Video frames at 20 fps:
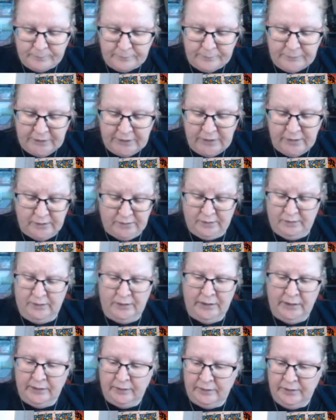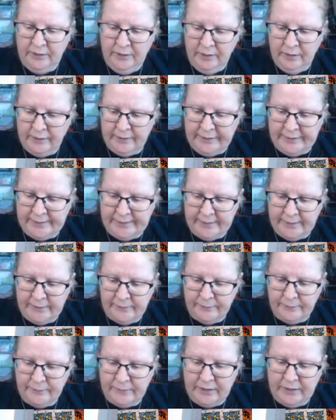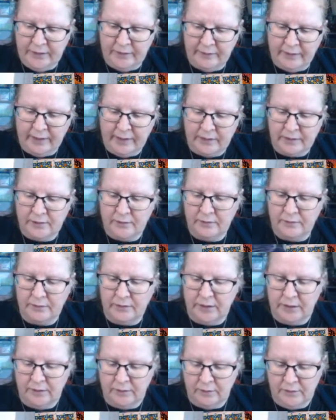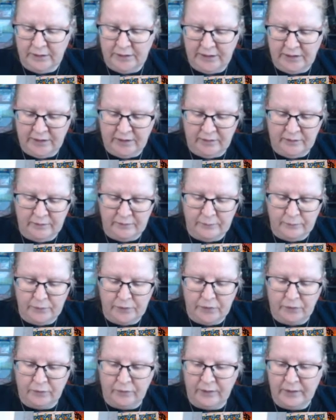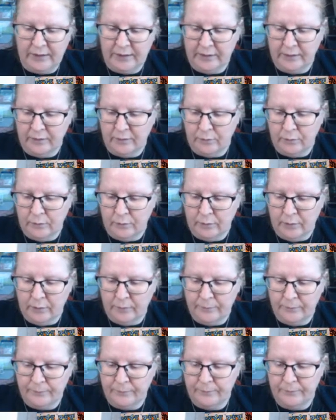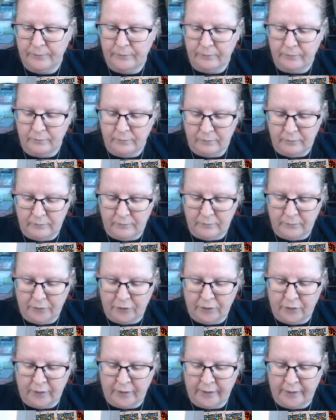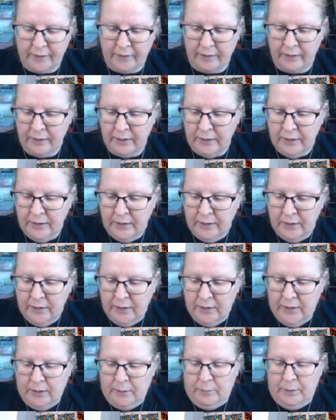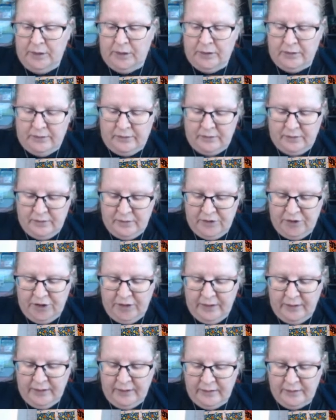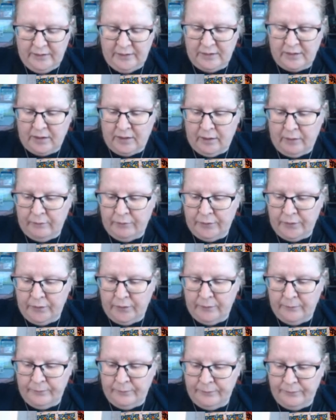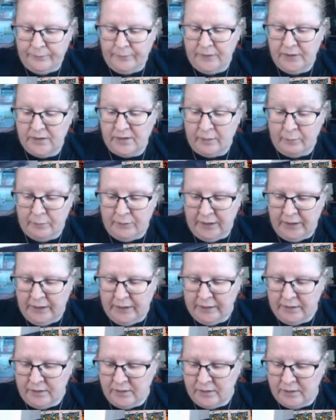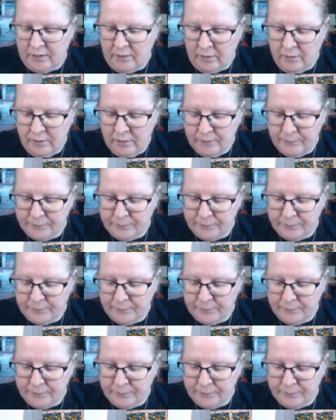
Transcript: Because, you know, you don't need to hear that. And you don't need to hear Sophie yelling or crying because she thinks it's time for something and it's not.